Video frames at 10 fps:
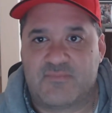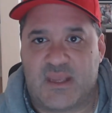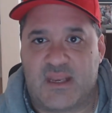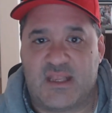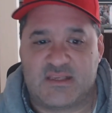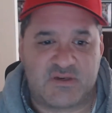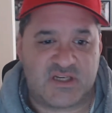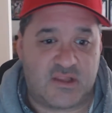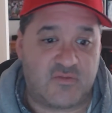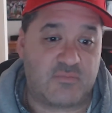And as much
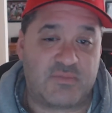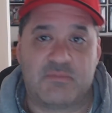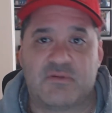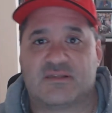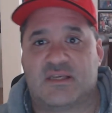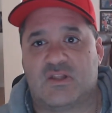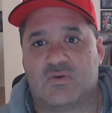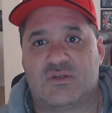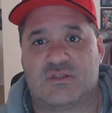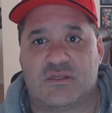as I love you people in St.
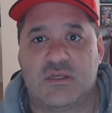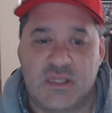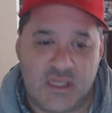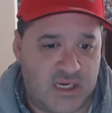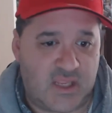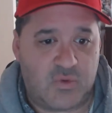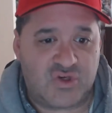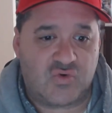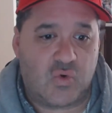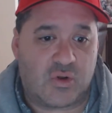Louis, and I
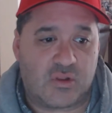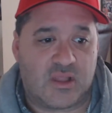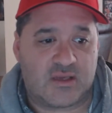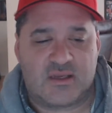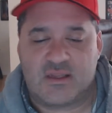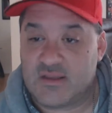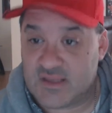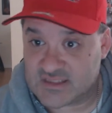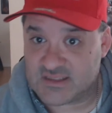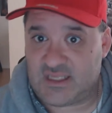wish you all the luck in
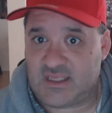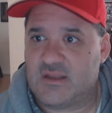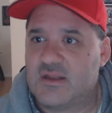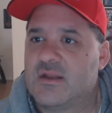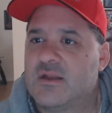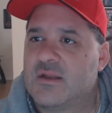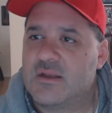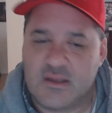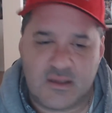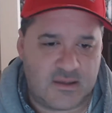this league,
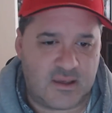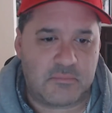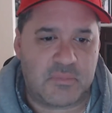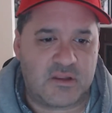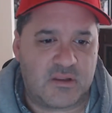but